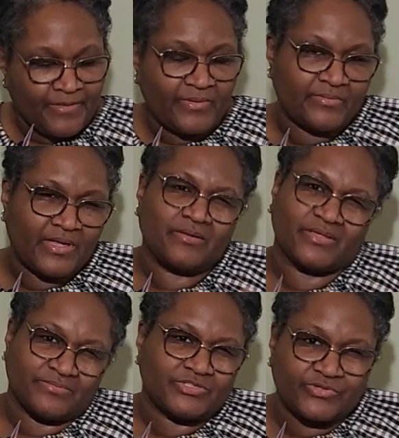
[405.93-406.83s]
Oh, I'll
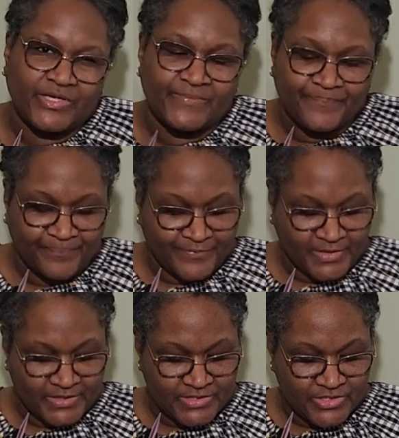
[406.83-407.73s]
get them straight.
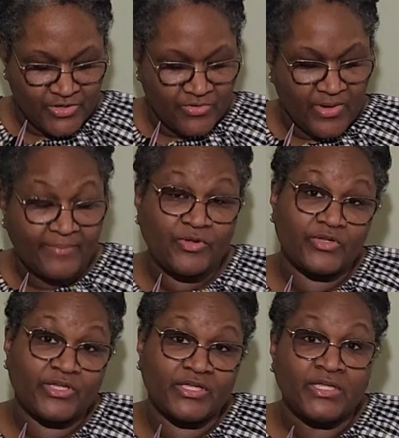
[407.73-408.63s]
So I'm
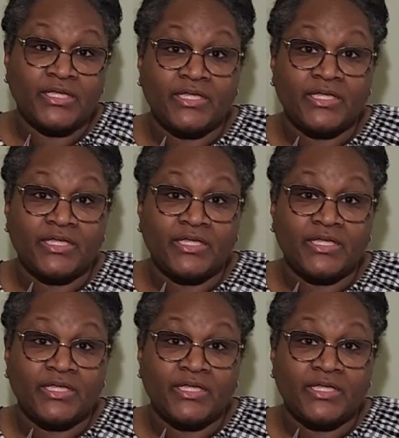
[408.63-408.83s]
gonna